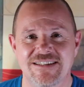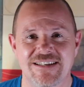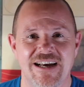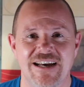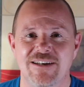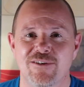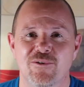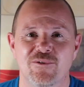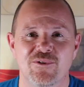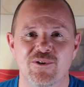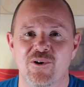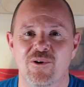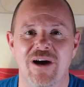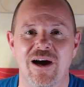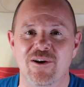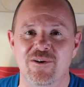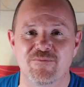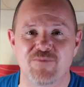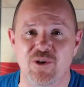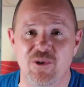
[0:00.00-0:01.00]
I don't know
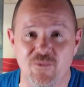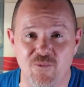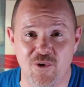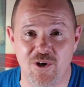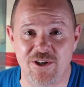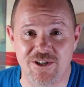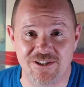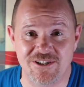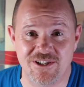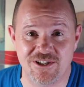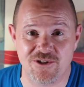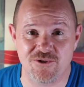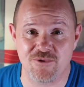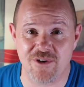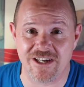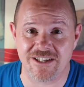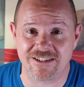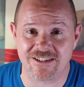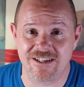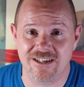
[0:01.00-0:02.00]
how to put words to
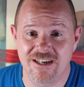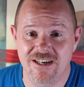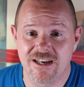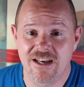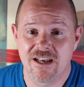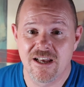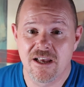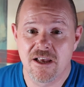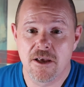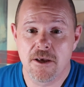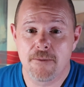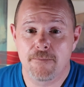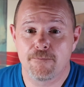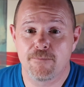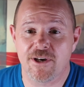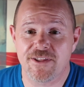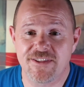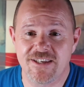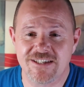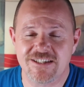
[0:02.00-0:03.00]
it,
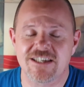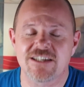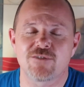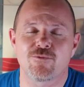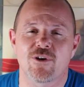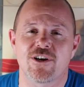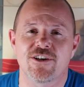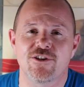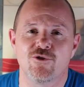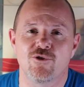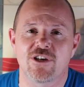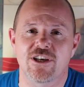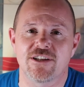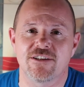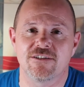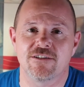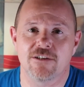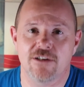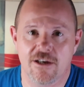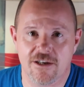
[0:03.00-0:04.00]
But this is where you
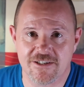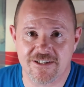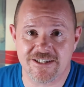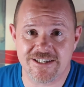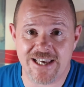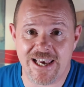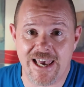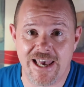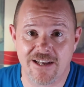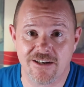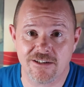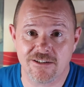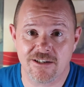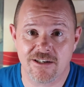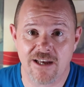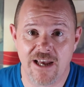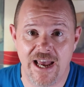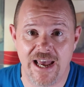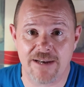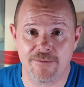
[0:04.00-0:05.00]
can ascend
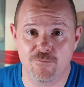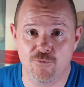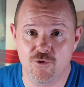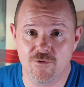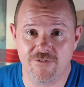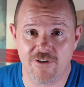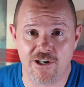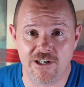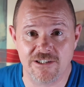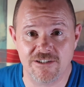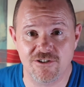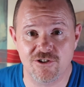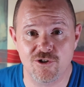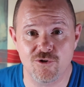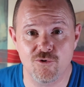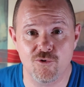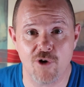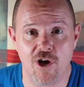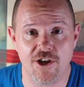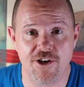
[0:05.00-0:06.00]
and move on
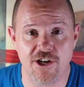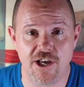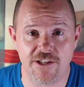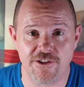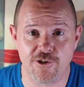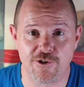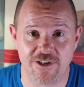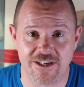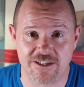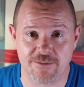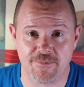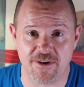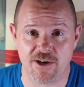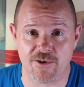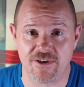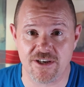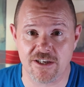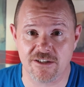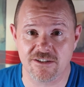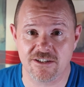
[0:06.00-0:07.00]
to another
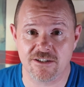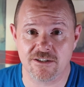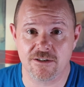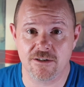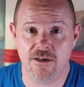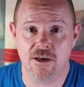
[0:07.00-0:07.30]
experience,